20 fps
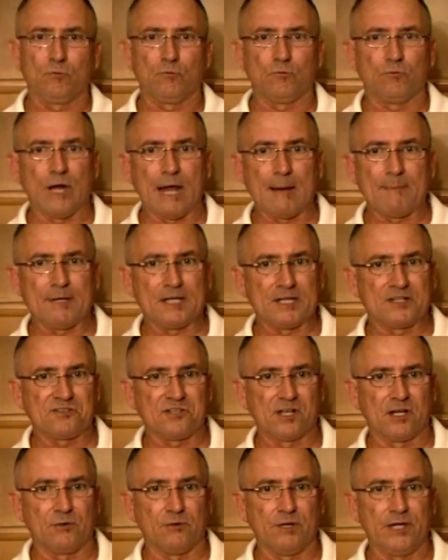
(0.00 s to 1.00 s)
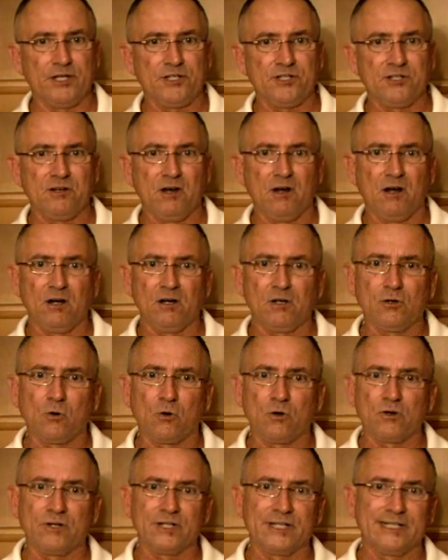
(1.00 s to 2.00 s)
rapid acceleration, hard
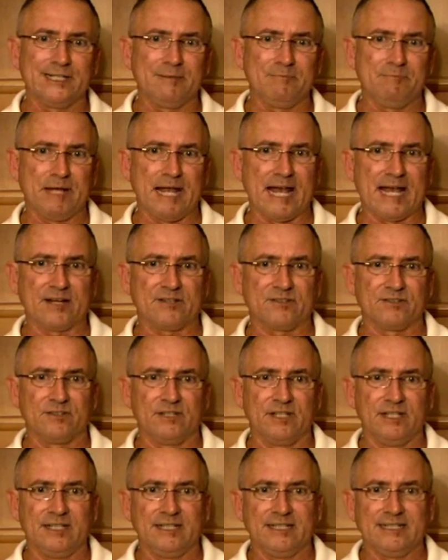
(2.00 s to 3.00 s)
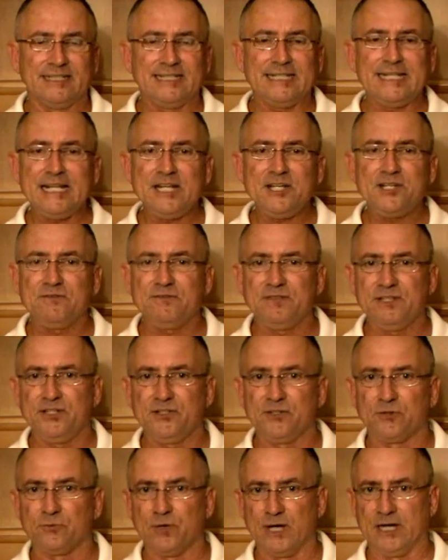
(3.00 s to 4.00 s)
cornering, and impacts. Each of
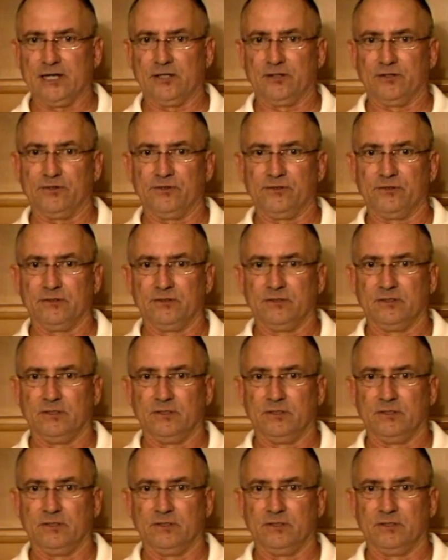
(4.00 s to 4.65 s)
these are records